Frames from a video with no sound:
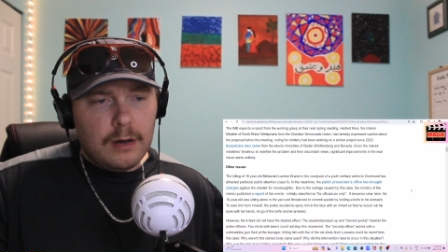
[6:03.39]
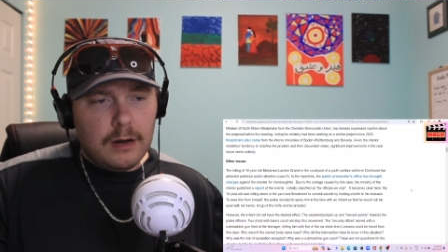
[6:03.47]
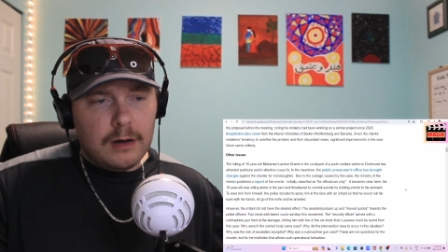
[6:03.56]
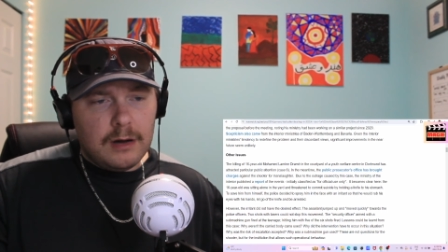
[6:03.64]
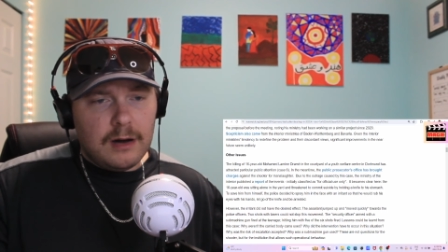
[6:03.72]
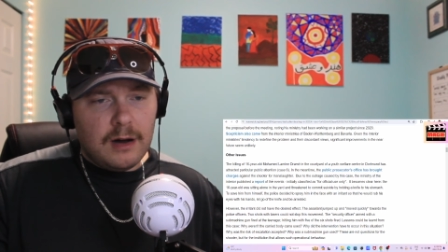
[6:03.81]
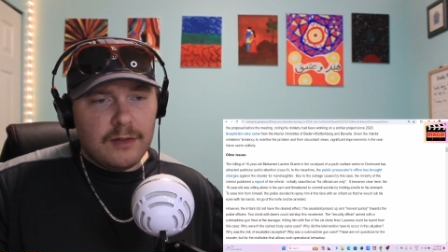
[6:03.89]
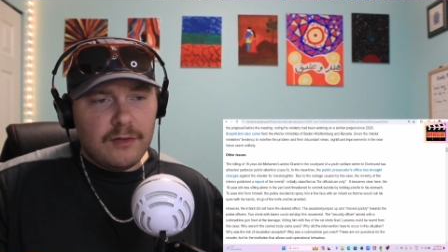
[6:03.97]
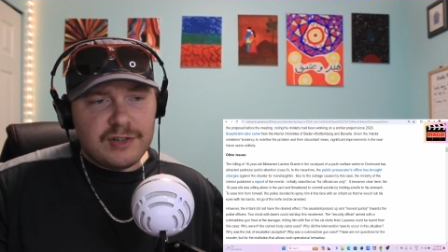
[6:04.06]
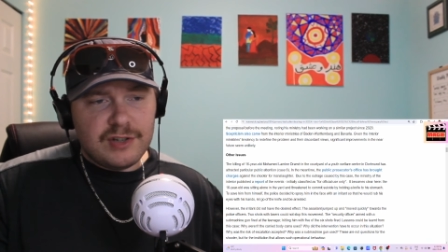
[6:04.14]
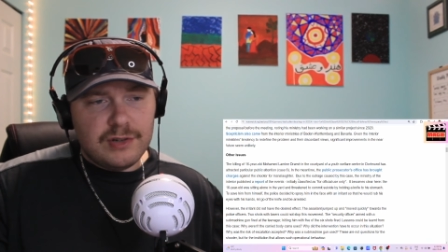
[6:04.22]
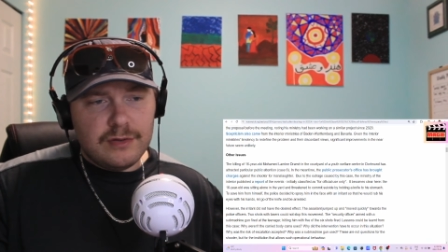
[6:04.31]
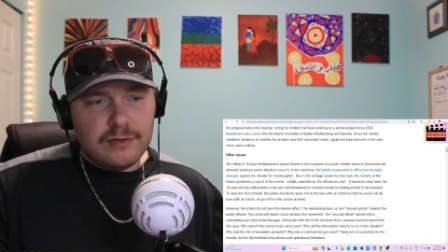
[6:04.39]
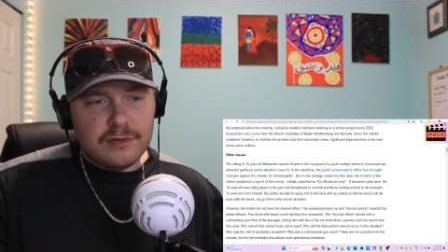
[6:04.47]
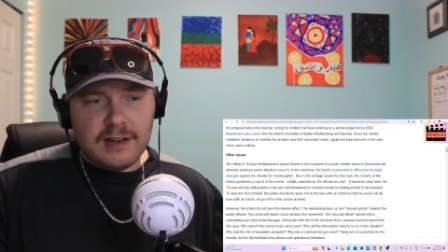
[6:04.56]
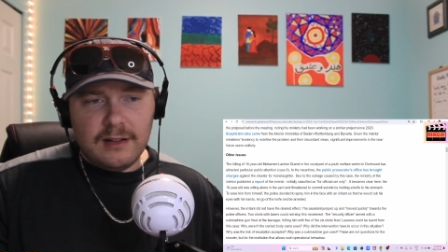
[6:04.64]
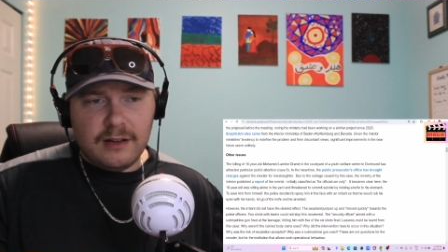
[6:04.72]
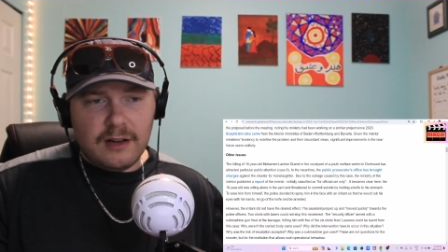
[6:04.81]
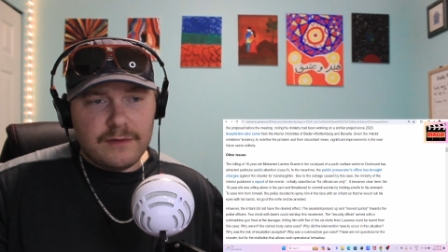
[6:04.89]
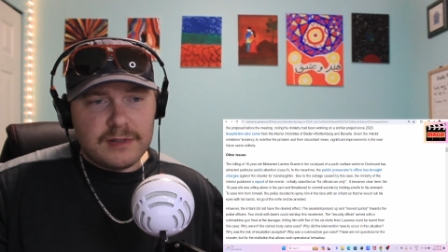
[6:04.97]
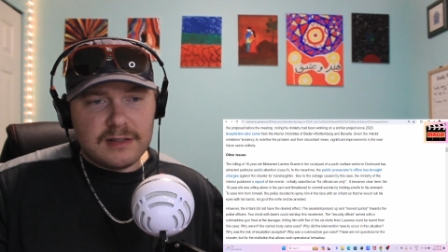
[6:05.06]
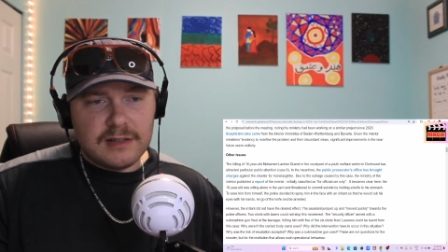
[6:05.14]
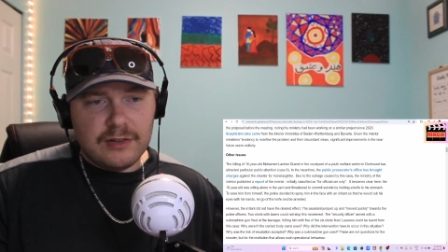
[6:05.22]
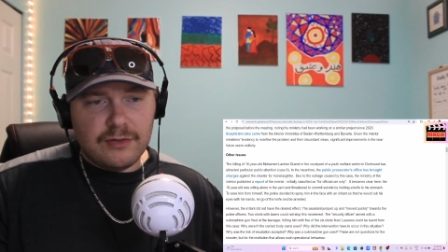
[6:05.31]
Other issues, the killing of a
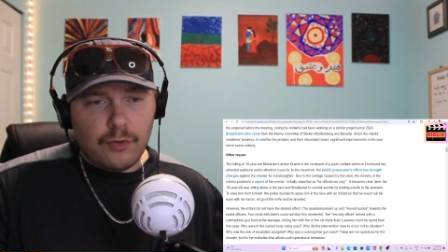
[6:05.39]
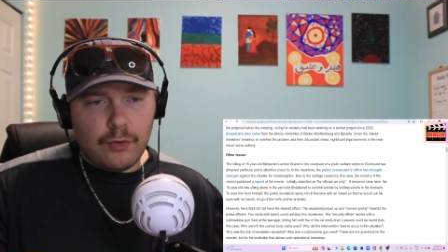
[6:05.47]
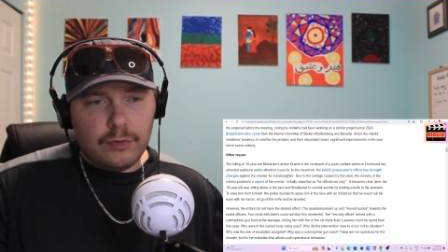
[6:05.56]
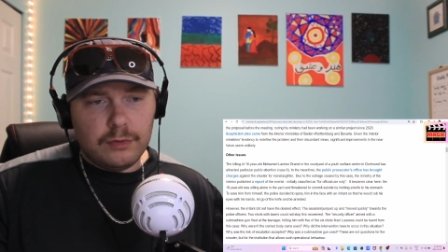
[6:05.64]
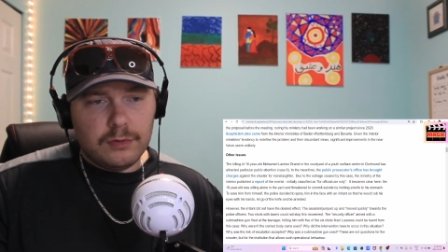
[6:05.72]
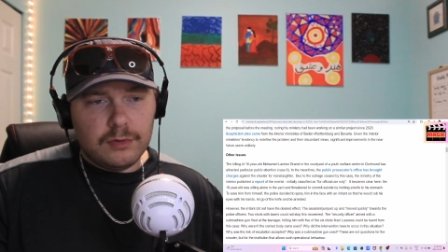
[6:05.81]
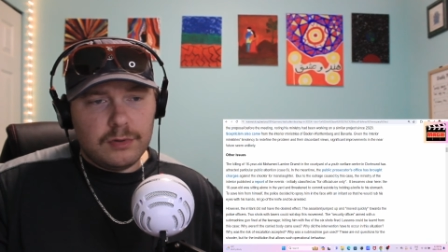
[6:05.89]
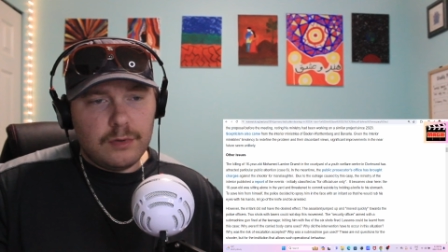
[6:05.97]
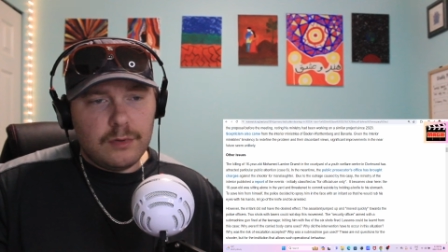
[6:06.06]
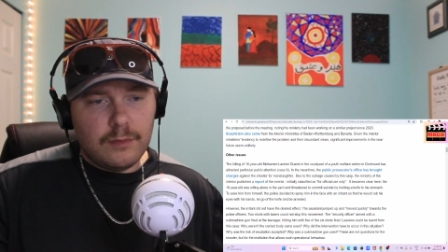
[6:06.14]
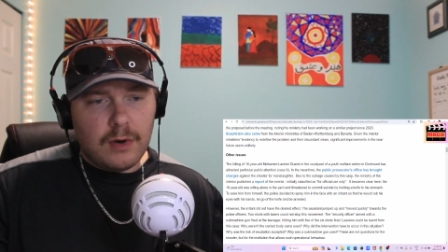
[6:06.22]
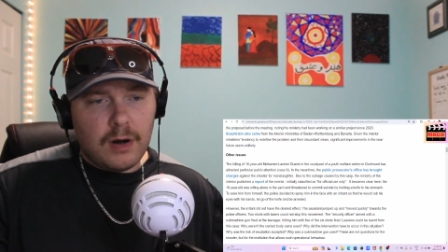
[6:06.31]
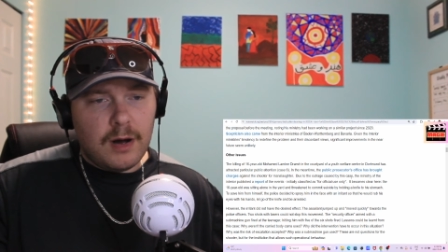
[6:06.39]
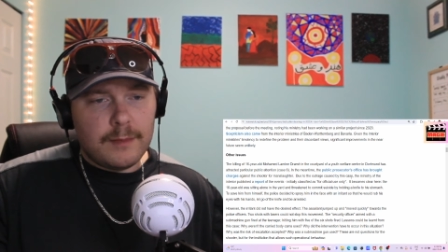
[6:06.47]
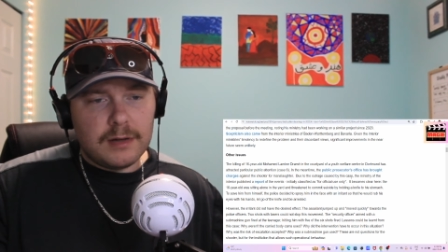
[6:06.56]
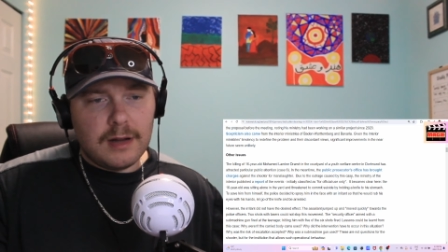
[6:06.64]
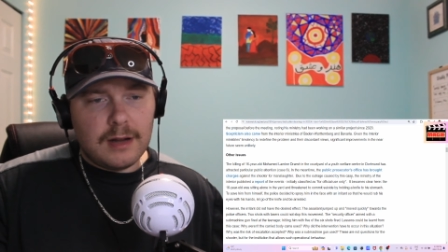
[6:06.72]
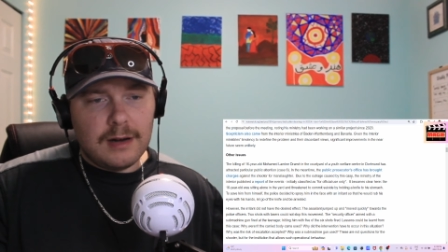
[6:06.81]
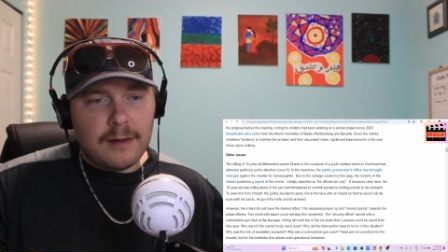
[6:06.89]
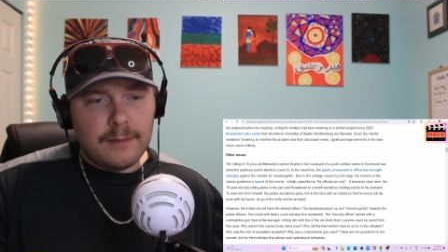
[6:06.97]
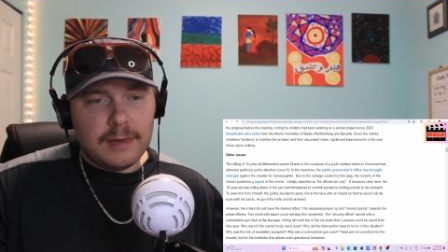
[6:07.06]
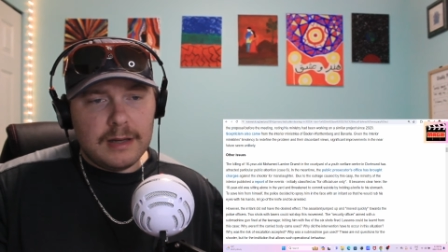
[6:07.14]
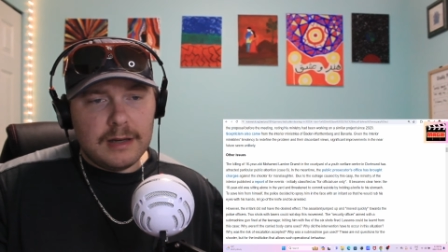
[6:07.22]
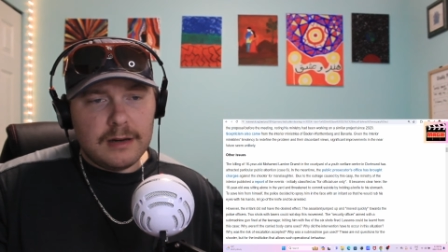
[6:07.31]
16-year-old, Mohamed
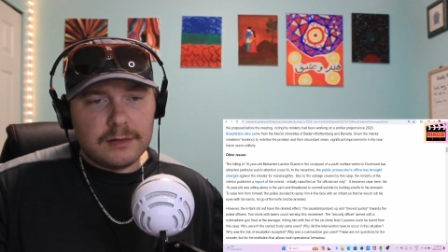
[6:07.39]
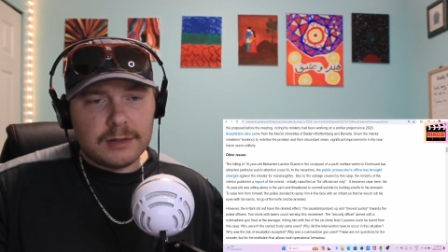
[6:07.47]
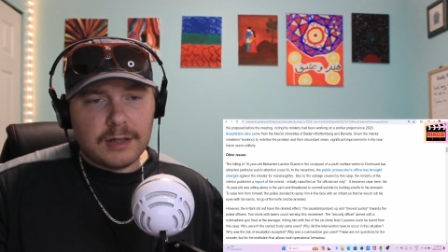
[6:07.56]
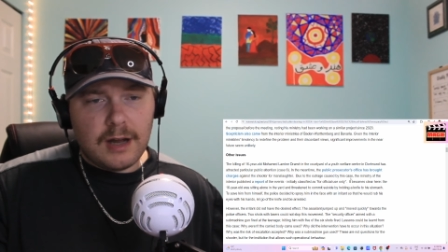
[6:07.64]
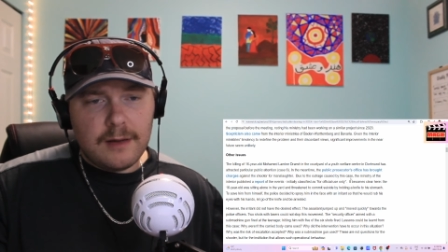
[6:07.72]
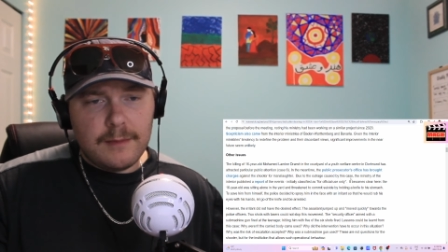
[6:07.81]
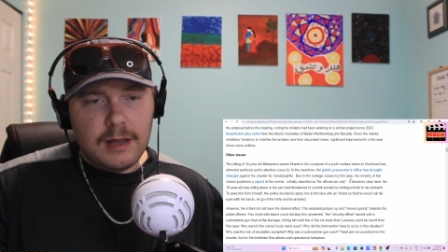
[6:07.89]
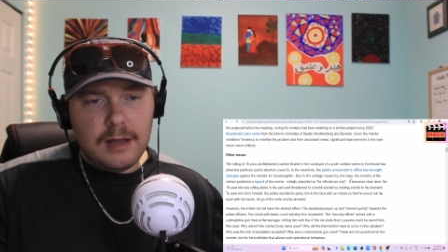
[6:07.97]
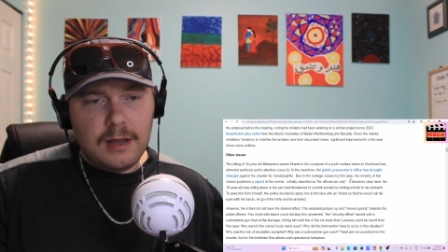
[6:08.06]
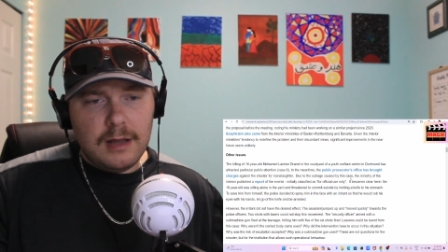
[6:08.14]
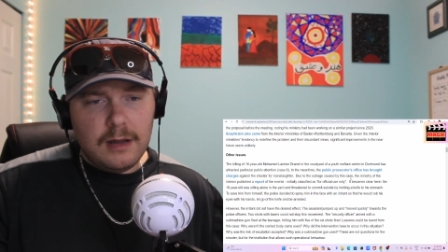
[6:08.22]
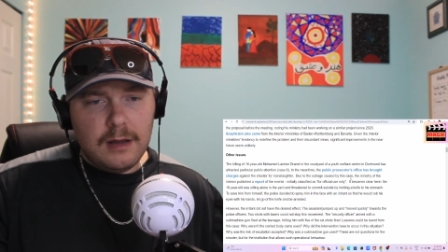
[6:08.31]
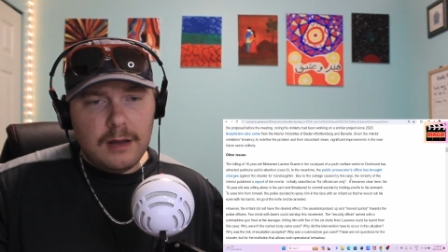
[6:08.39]
Lamine Drame,